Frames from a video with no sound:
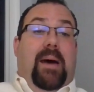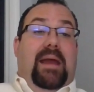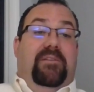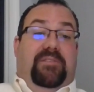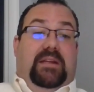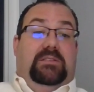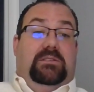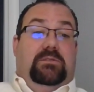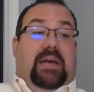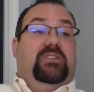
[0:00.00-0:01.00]

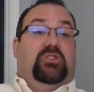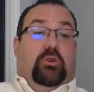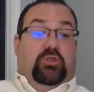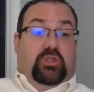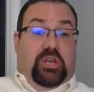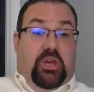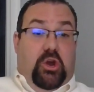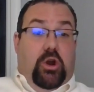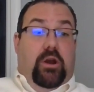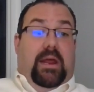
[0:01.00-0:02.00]
benefits like Social
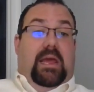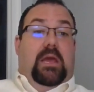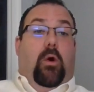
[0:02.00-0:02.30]
Security